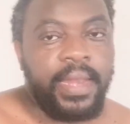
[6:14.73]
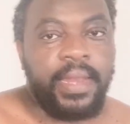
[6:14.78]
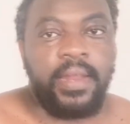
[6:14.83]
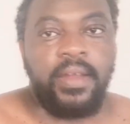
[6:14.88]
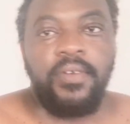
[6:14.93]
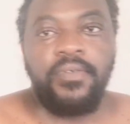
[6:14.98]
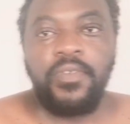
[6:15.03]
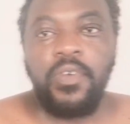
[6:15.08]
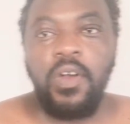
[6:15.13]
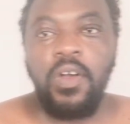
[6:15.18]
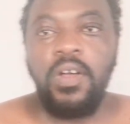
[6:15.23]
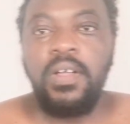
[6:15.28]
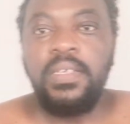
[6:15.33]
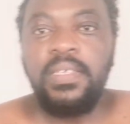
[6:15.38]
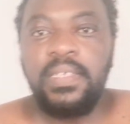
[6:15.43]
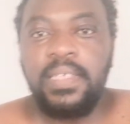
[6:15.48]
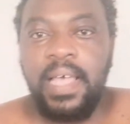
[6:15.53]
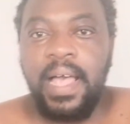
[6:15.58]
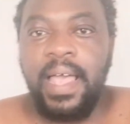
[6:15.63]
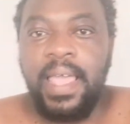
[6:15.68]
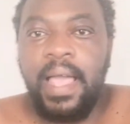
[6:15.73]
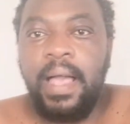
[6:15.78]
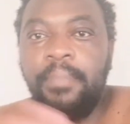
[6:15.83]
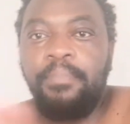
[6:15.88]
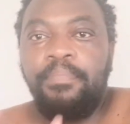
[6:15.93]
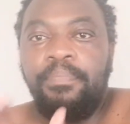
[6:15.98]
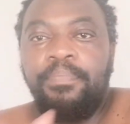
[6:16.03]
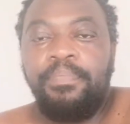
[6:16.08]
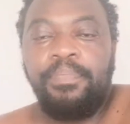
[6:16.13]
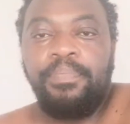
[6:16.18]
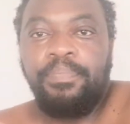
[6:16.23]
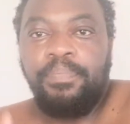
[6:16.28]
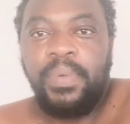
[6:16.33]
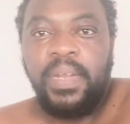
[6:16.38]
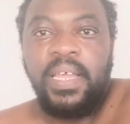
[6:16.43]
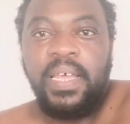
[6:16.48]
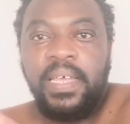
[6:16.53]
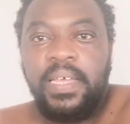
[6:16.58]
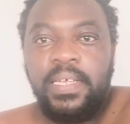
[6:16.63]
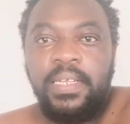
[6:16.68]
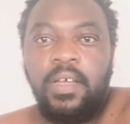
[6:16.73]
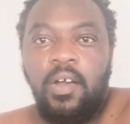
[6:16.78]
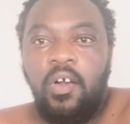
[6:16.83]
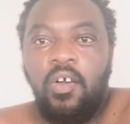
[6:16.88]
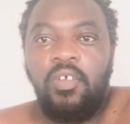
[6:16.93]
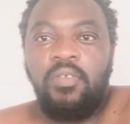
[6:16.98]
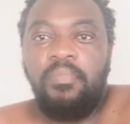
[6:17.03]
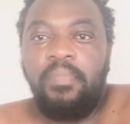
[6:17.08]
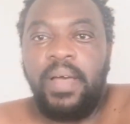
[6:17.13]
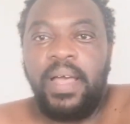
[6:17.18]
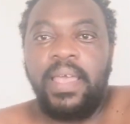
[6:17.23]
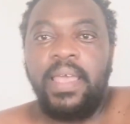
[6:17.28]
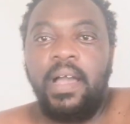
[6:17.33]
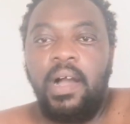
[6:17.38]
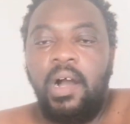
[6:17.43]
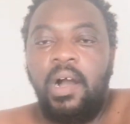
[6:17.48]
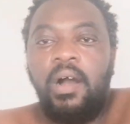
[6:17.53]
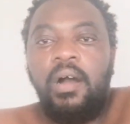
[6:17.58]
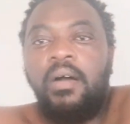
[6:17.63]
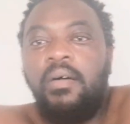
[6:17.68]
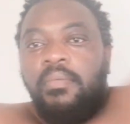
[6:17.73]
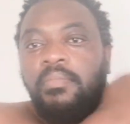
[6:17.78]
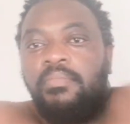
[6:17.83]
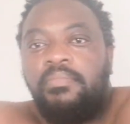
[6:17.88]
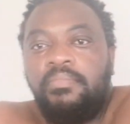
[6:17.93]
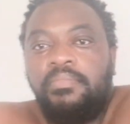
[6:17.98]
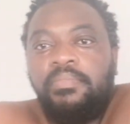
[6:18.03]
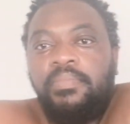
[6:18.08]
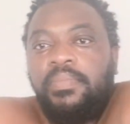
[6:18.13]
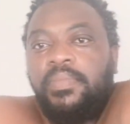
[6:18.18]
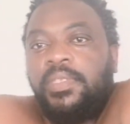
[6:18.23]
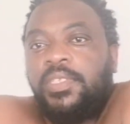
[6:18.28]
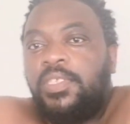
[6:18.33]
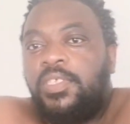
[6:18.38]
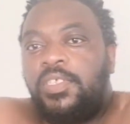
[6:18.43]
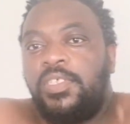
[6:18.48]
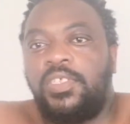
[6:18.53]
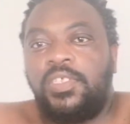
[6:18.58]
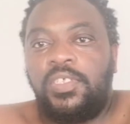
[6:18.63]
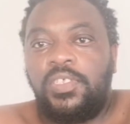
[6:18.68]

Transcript: And then of course I apply it on my arms.